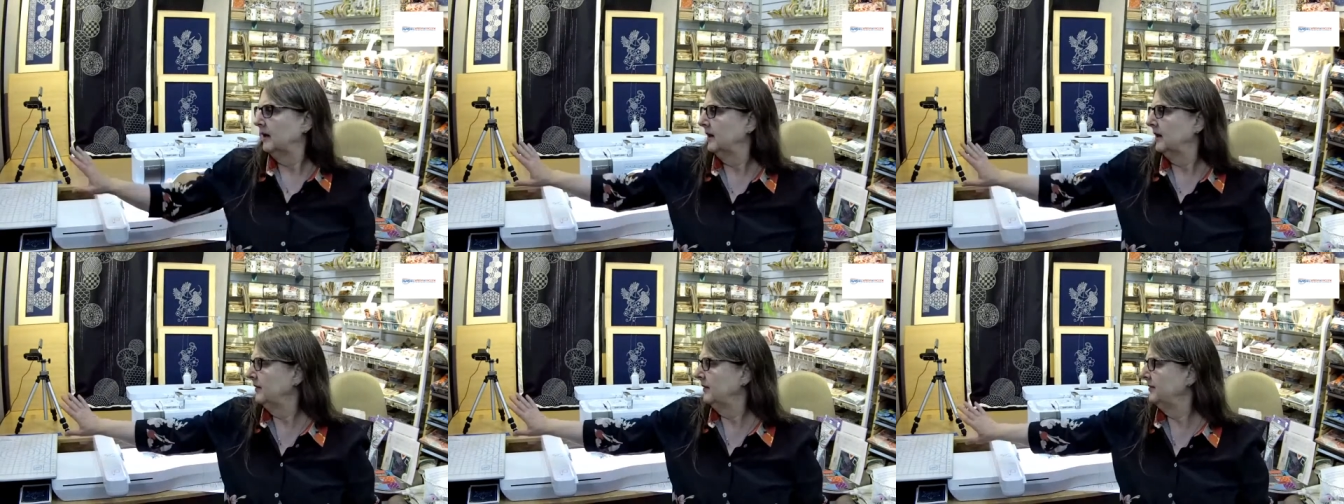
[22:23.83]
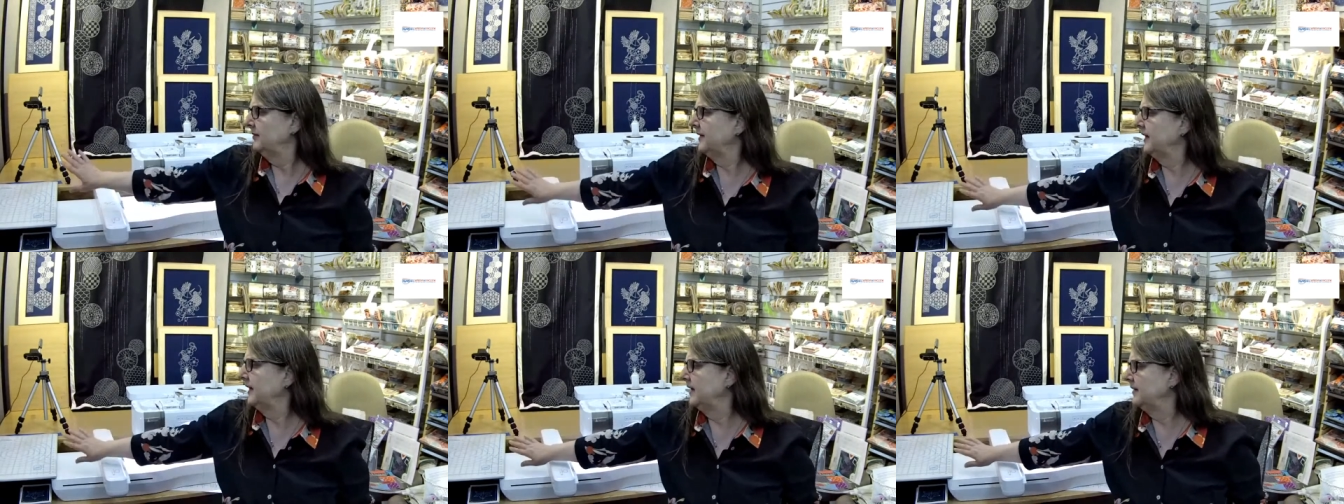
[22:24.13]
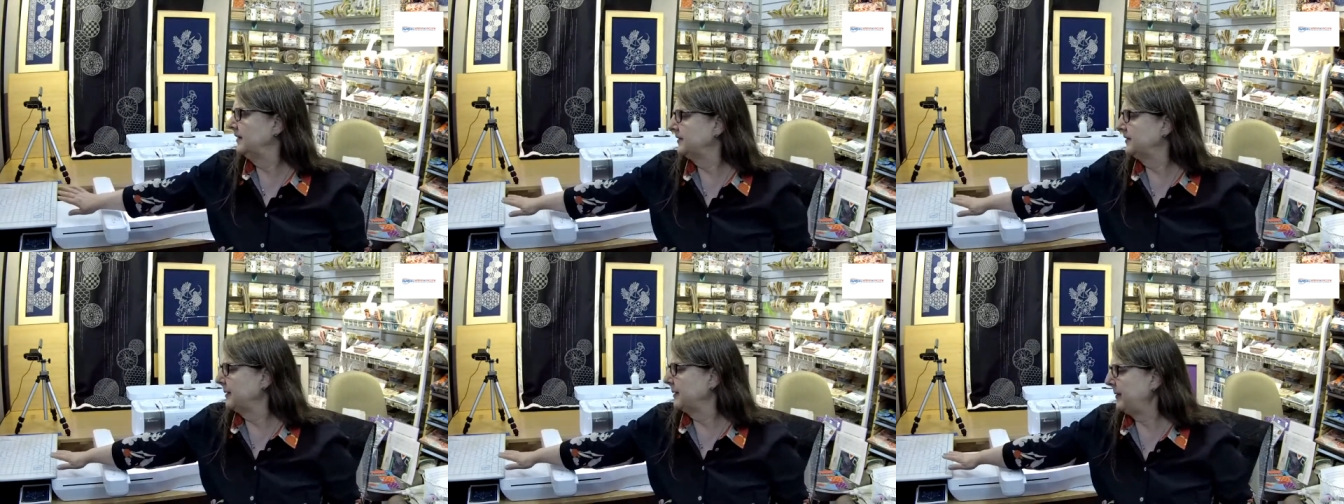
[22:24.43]
the
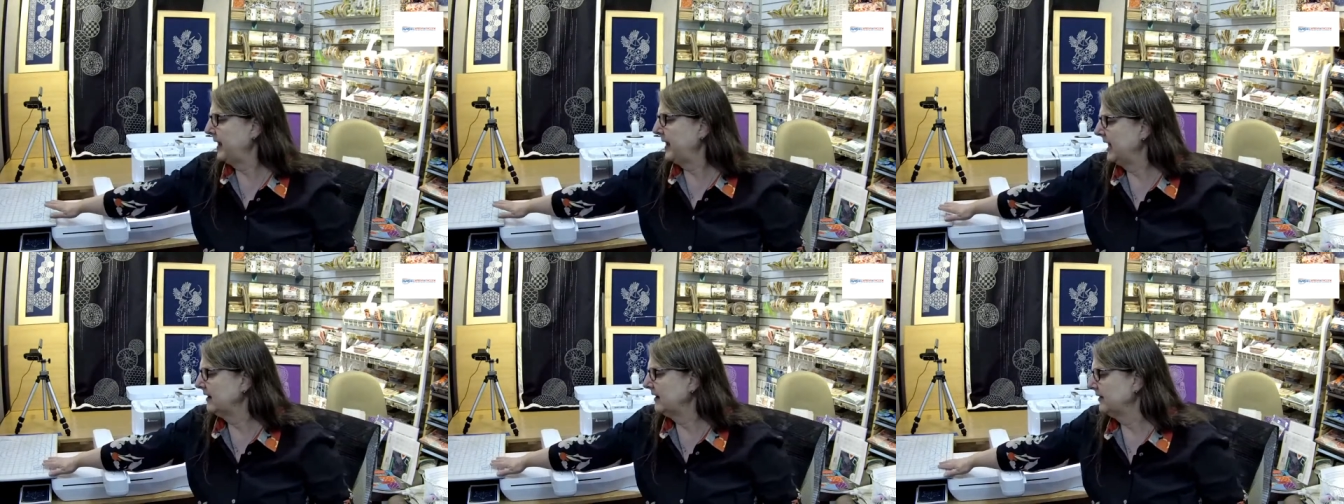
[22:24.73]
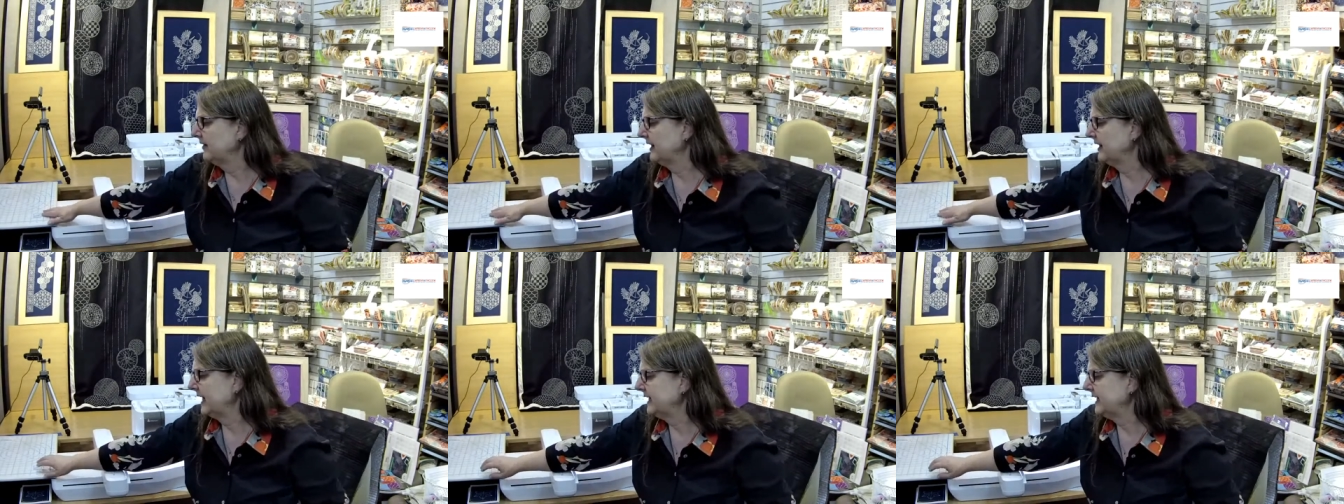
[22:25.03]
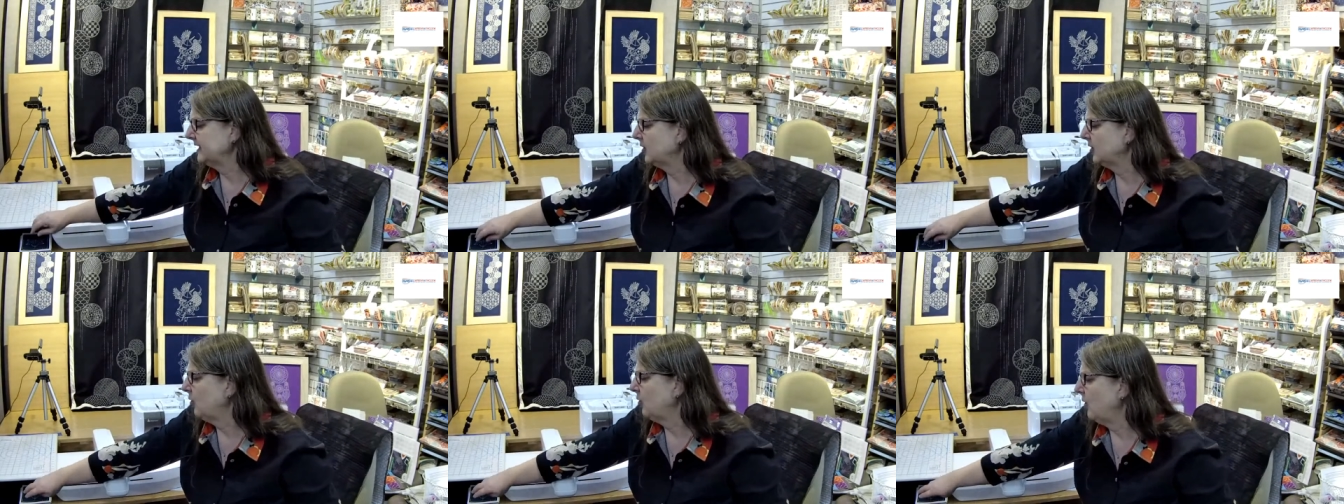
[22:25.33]
the panel that I
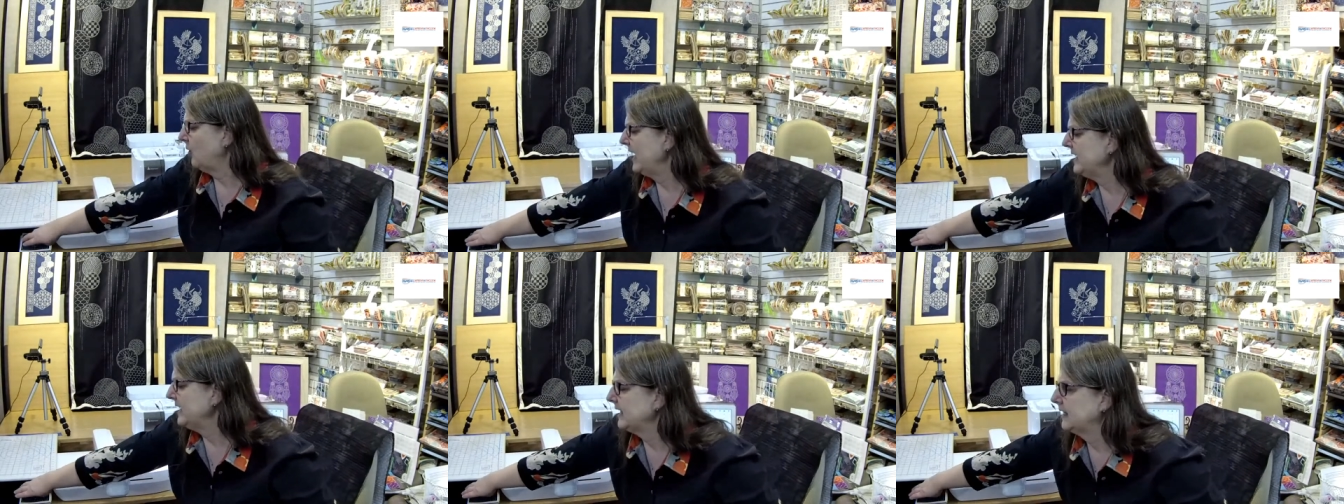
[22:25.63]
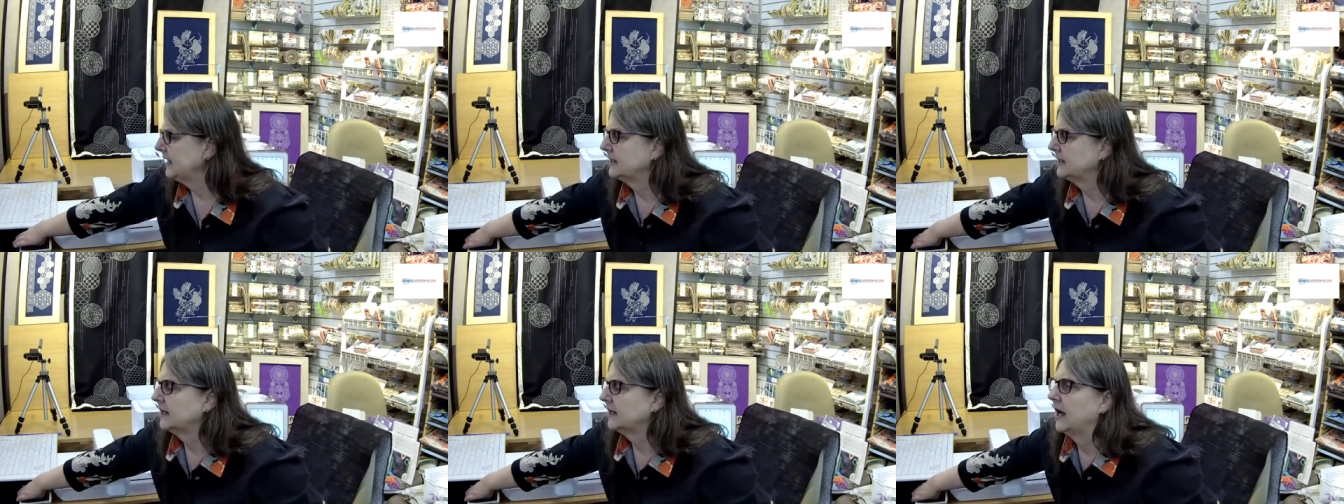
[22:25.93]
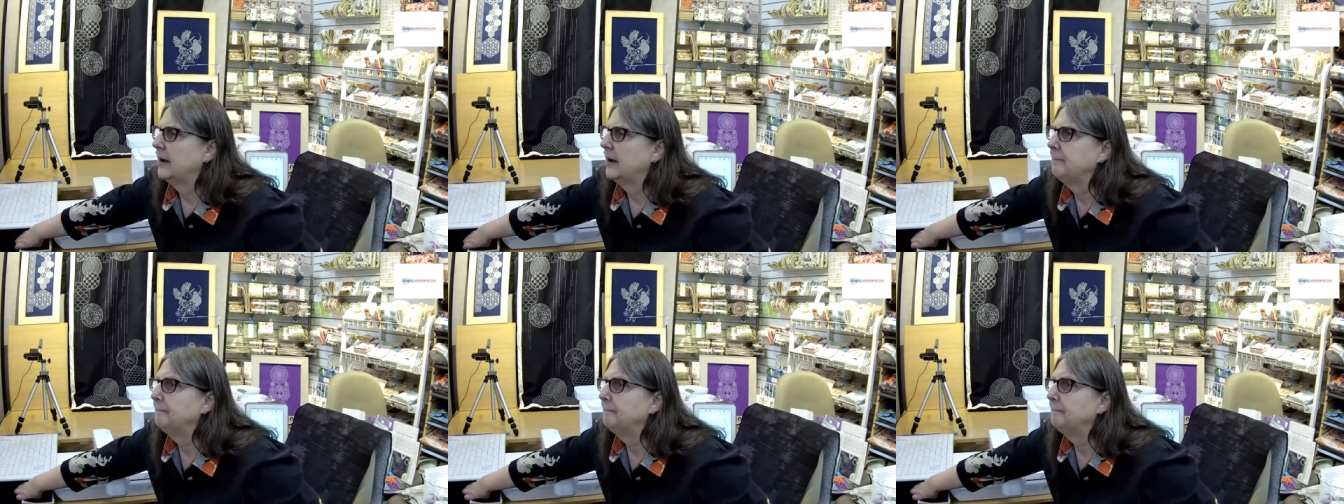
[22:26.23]
didn't quite get done,